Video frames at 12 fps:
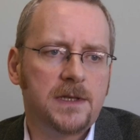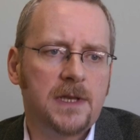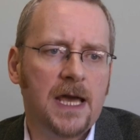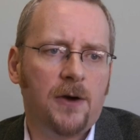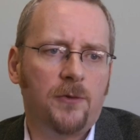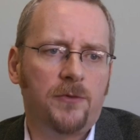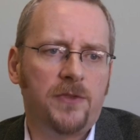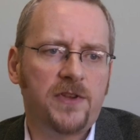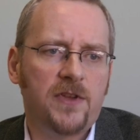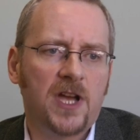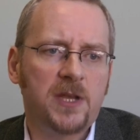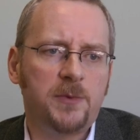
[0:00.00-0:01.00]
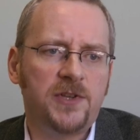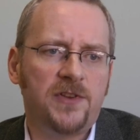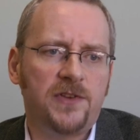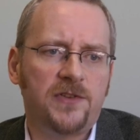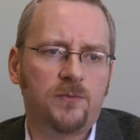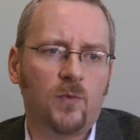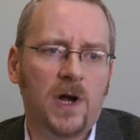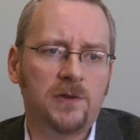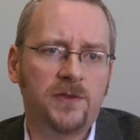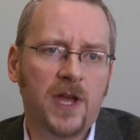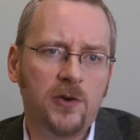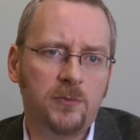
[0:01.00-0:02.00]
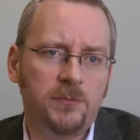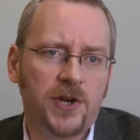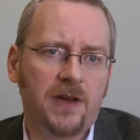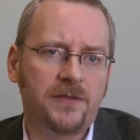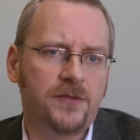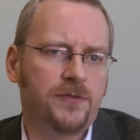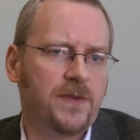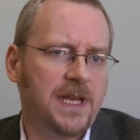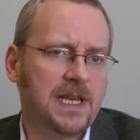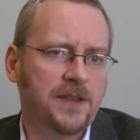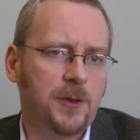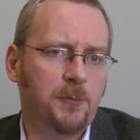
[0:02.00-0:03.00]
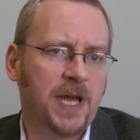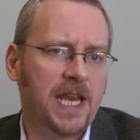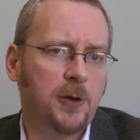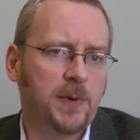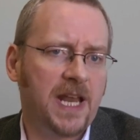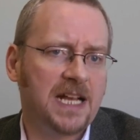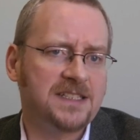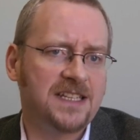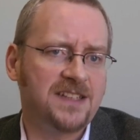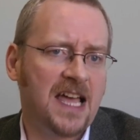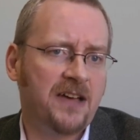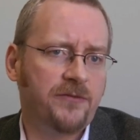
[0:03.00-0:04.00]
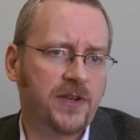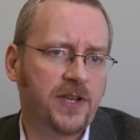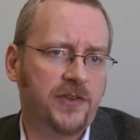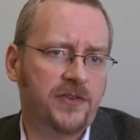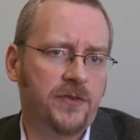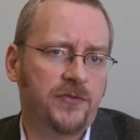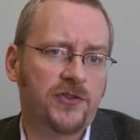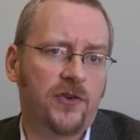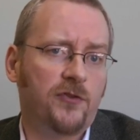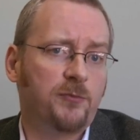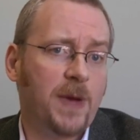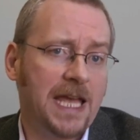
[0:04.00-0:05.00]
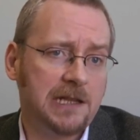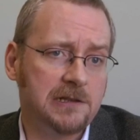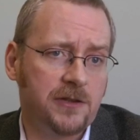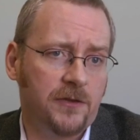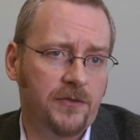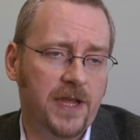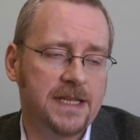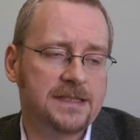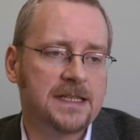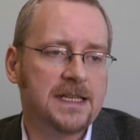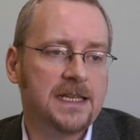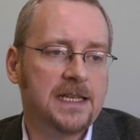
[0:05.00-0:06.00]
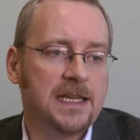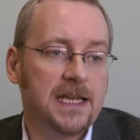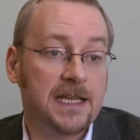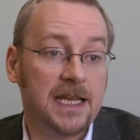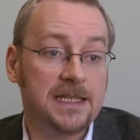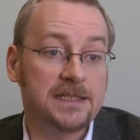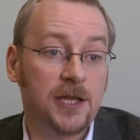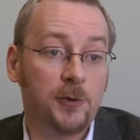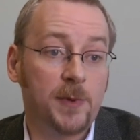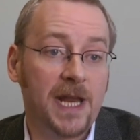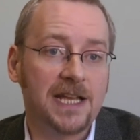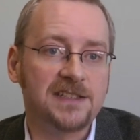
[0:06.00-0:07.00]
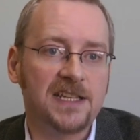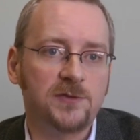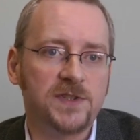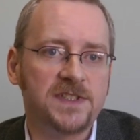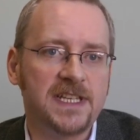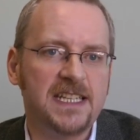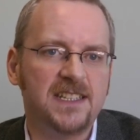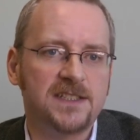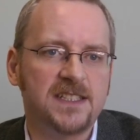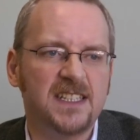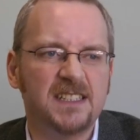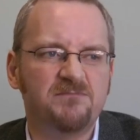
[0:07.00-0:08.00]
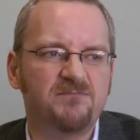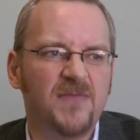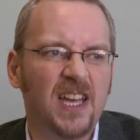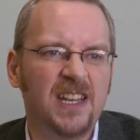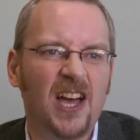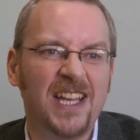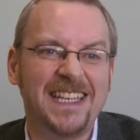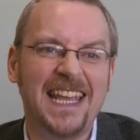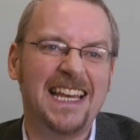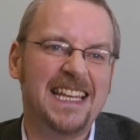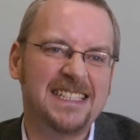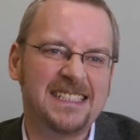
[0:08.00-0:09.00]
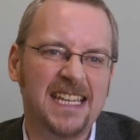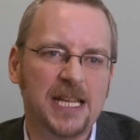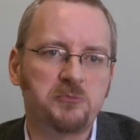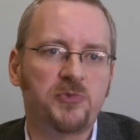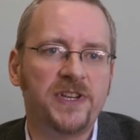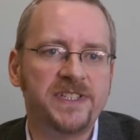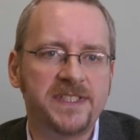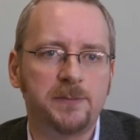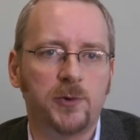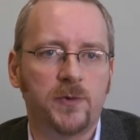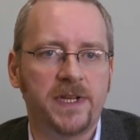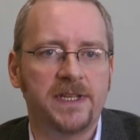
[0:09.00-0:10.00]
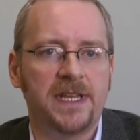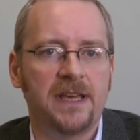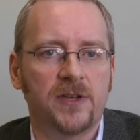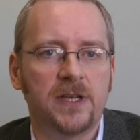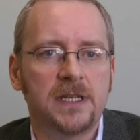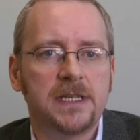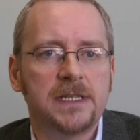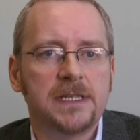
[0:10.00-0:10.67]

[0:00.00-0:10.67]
Now, this argument is well known, but I have a feeling that many open access advocates have soft-pedalled on this, in case open access was seen as an idealistic, principled endeavour.